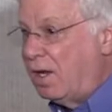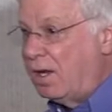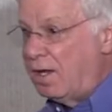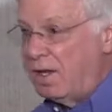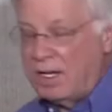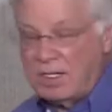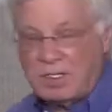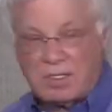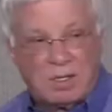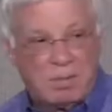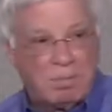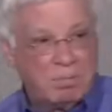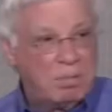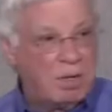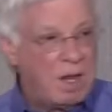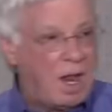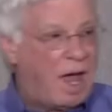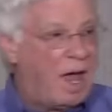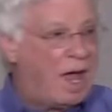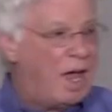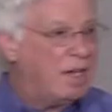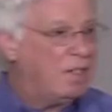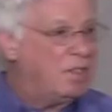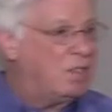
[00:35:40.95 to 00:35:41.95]
It's
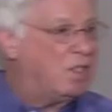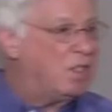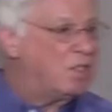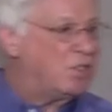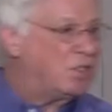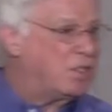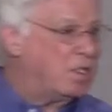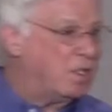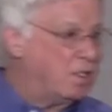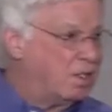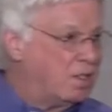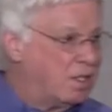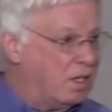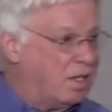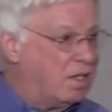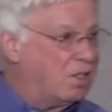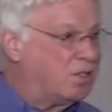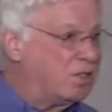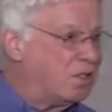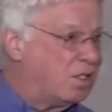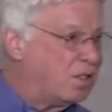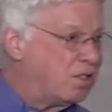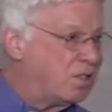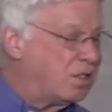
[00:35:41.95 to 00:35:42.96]
implied distance and
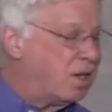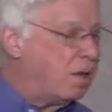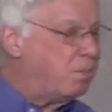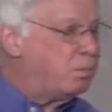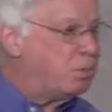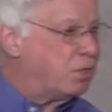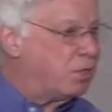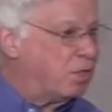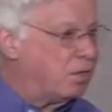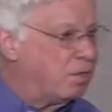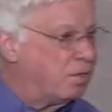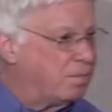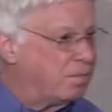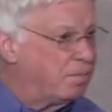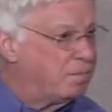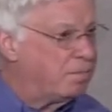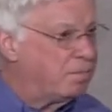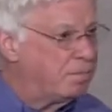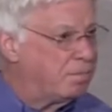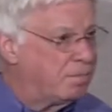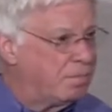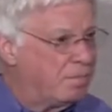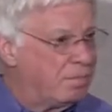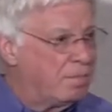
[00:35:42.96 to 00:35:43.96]
it's deception.
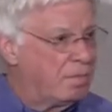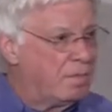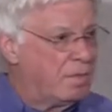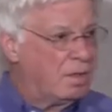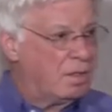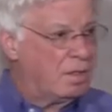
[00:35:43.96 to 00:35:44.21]
Amen.